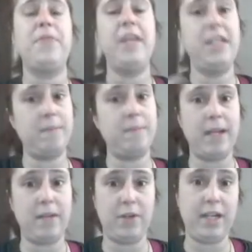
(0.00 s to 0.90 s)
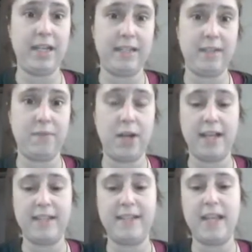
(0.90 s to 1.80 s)
they just made it very easy for
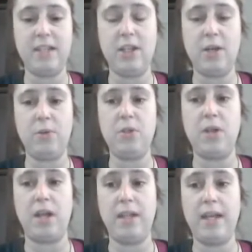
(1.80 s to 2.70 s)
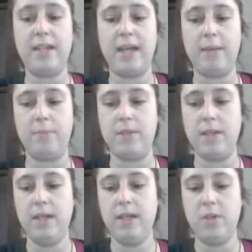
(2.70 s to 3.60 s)
us. And, you know, a lot of times
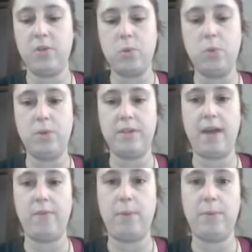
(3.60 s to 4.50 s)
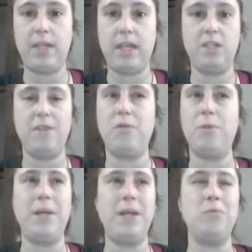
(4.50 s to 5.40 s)
schools have reputation for
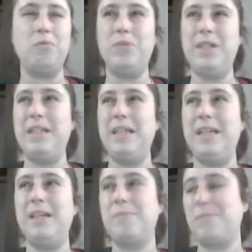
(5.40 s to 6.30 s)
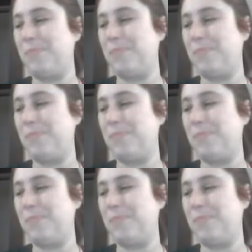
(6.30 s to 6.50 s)
being really,